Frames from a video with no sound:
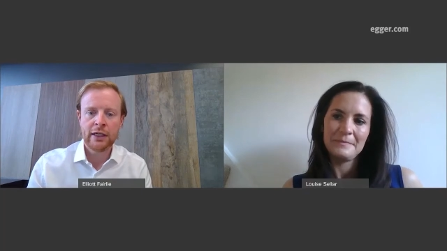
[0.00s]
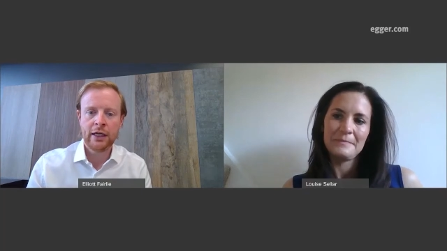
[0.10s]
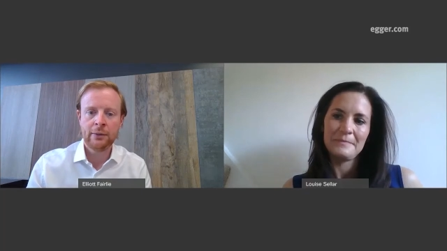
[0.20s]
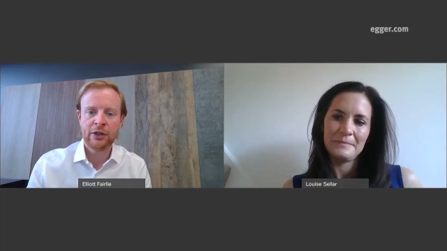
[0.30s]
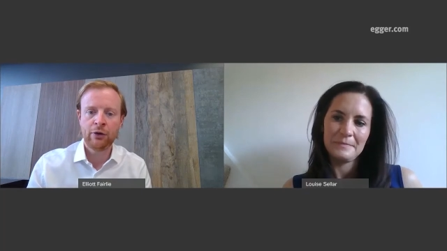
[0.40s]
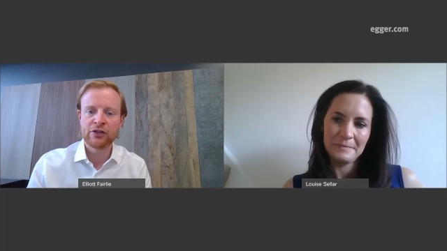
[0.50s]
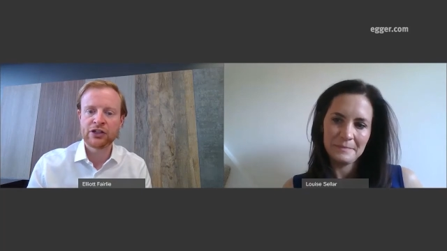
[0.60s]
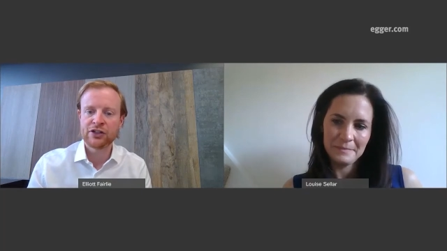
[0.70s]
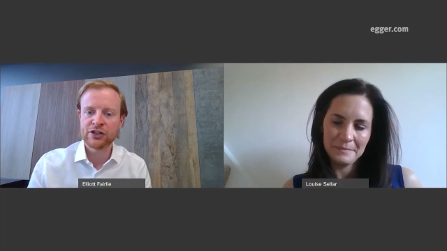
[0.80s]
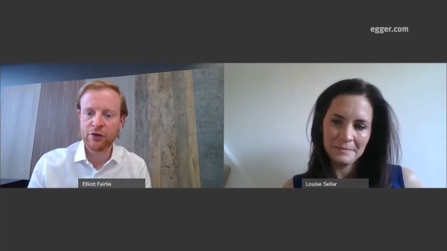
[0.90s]
Speaker 1: and um, you know,
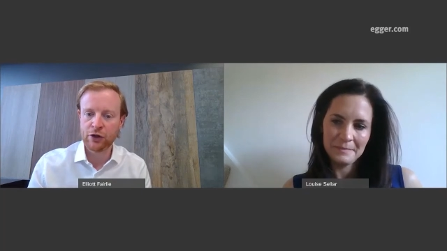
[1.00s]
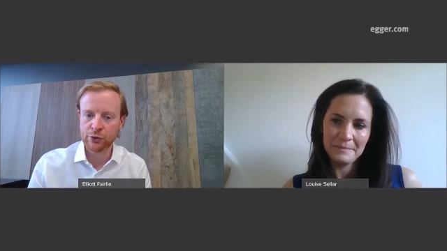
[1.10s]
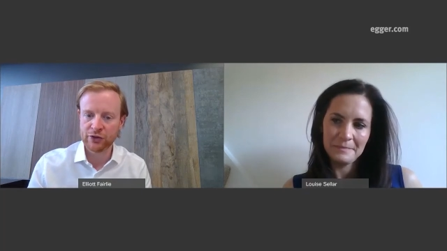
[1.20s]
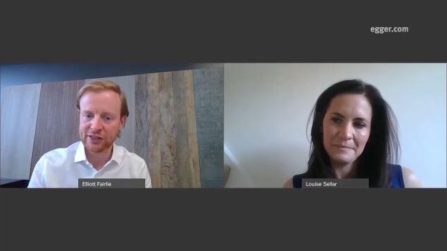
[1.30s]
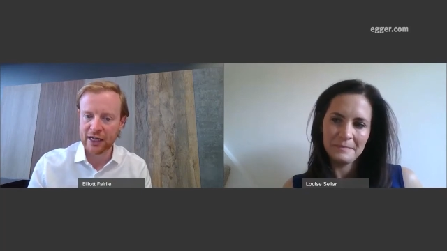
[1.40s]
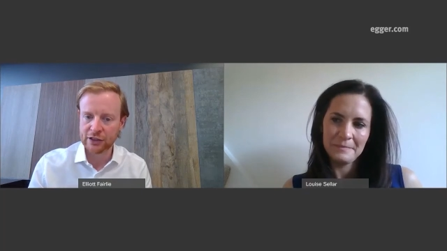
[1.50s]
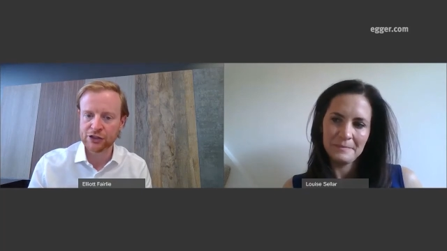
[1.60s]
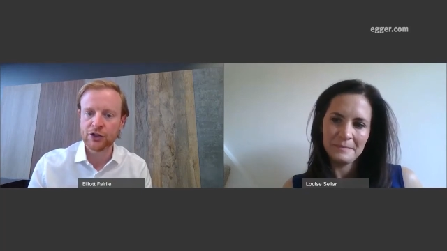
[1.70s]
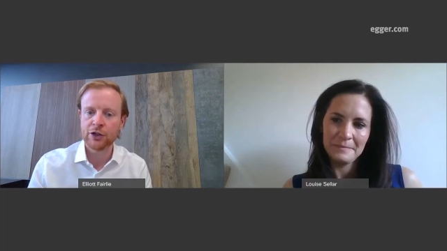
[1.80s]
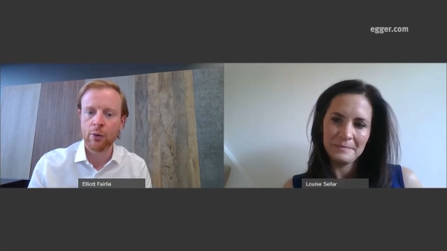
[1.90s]
obviously there's the virtual design
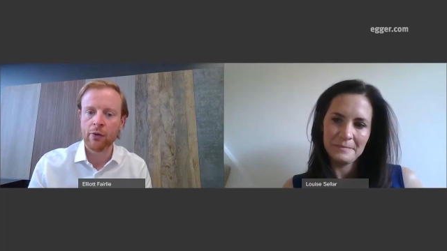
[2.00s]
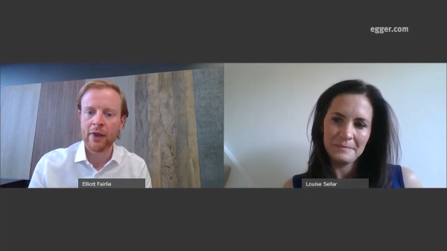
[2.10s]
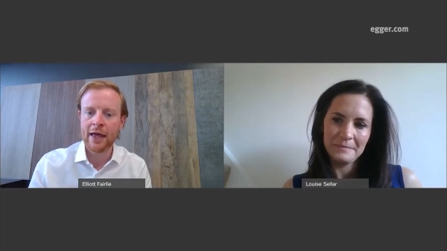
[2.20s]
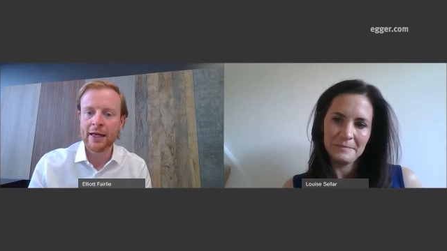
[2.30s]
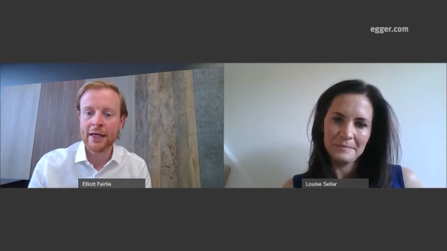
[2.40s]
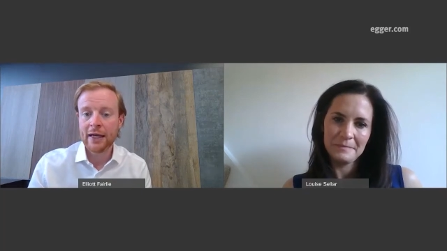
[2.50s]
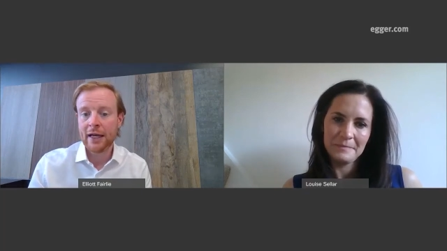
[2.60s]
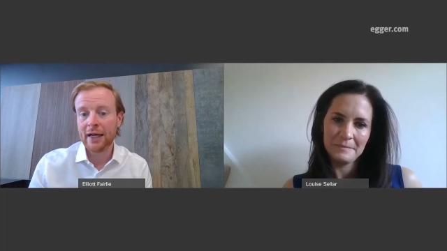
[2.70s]
studio on there,